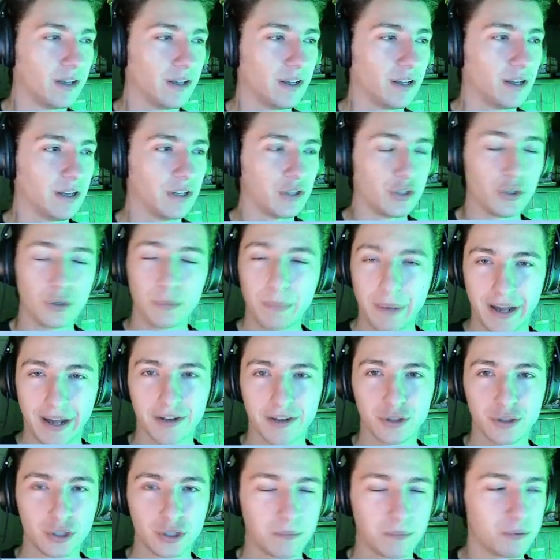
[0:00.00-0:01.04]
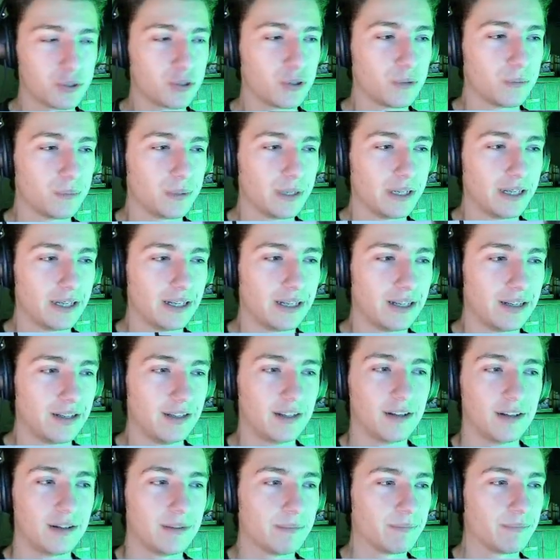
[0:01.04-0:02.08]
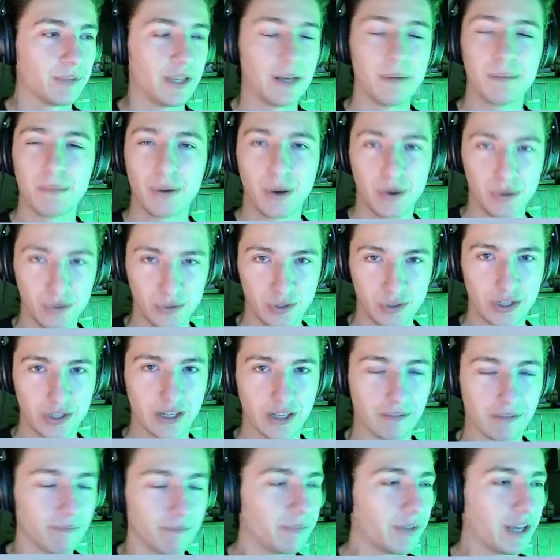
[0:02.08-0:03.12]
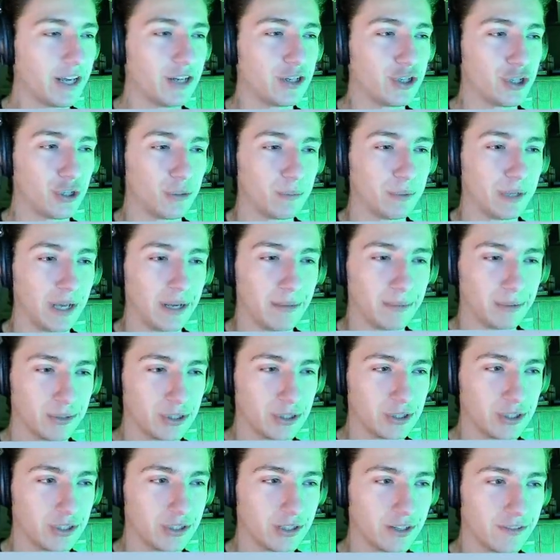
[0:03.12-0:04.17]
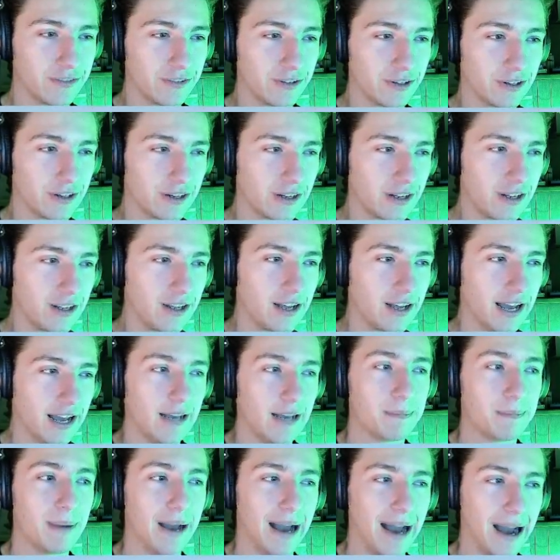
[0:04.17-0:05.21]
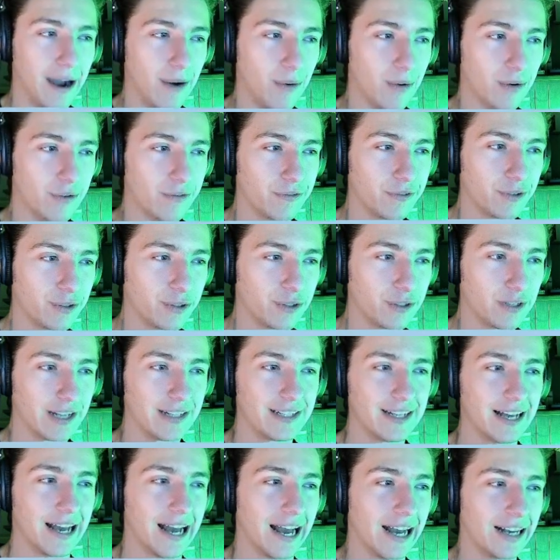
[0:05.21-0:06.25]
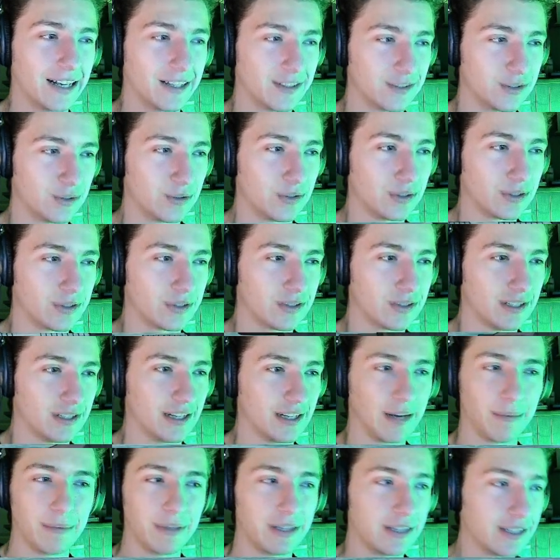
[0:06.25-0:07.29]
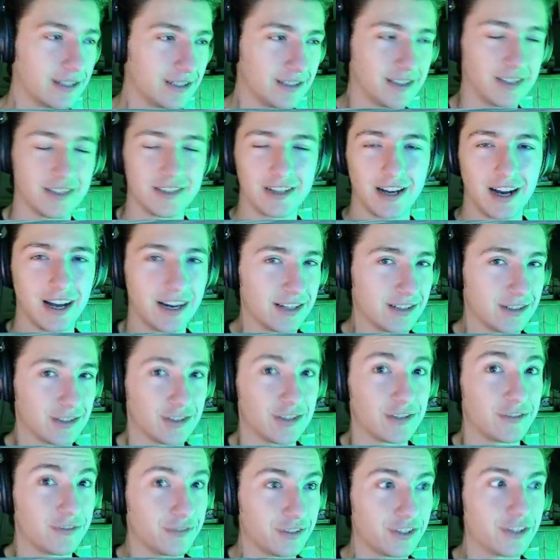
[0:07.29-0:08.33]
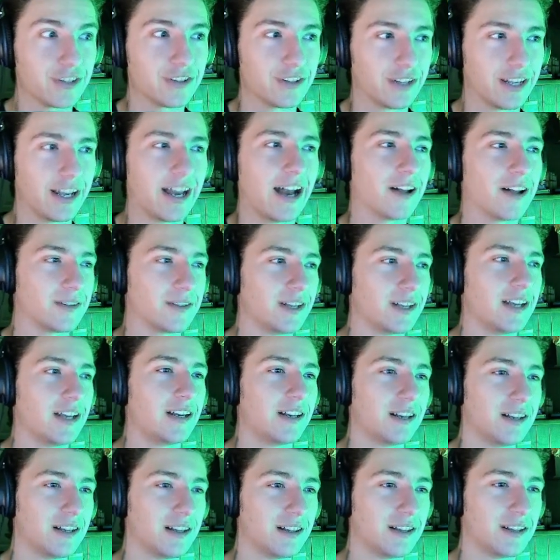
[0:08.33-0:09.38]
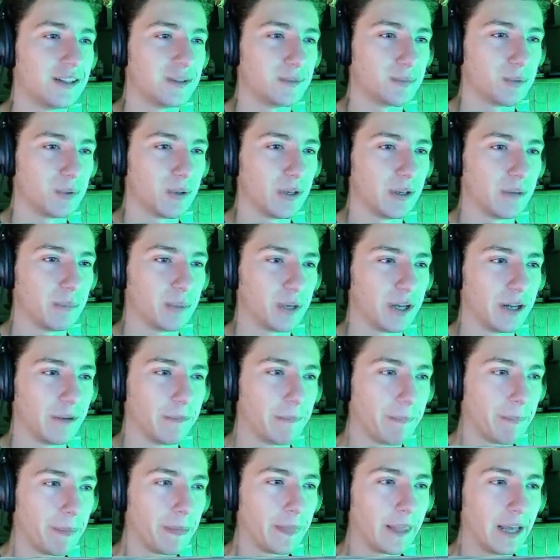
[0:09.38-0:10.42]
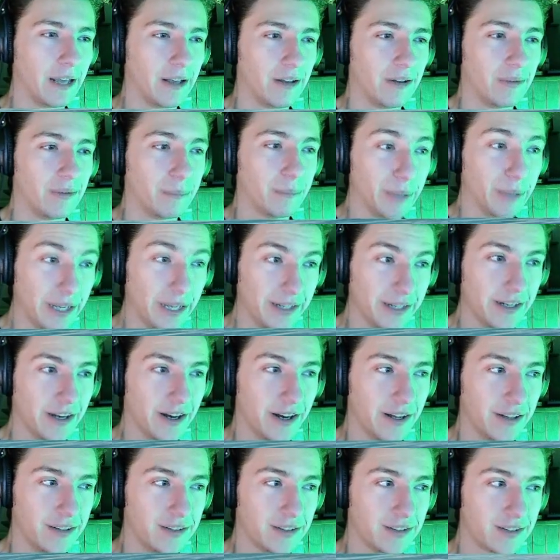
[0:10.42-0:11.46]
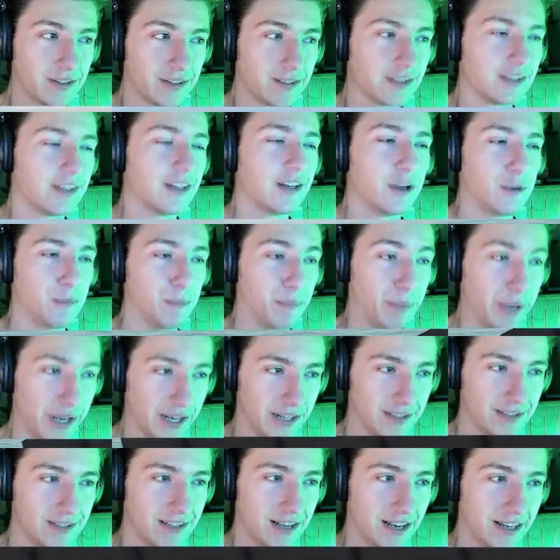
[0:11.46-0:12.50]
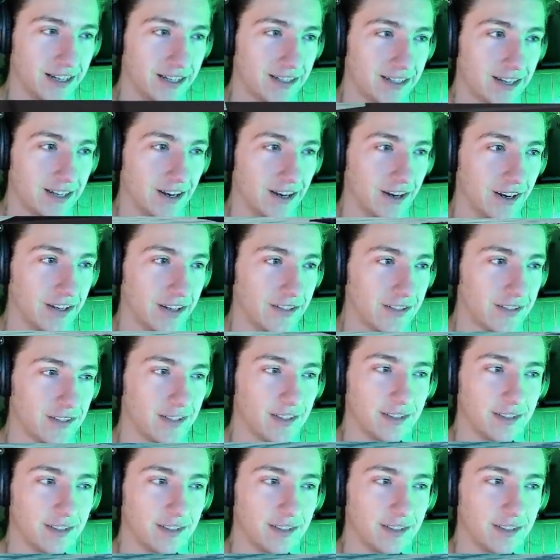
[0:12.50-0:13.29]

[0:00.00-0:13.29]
Your battleship should be imposing. It should be able to deliver a powerful attack, as you can see. I mean, this design is severely outdated at this point, but big guns, big secondaries,